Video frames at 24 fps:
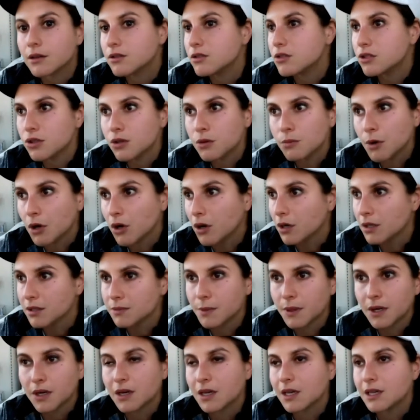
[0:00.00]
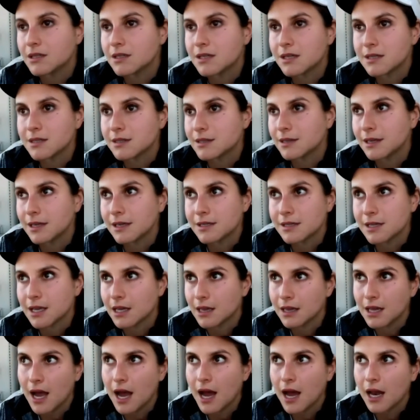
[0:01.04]
consumer experiences and things
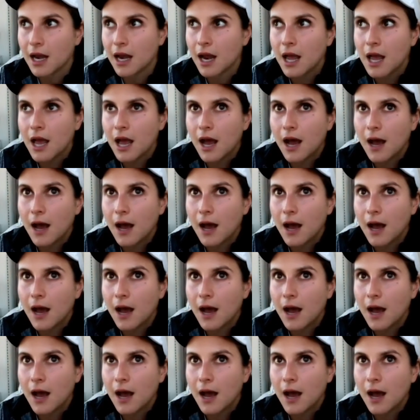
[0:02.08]
like that,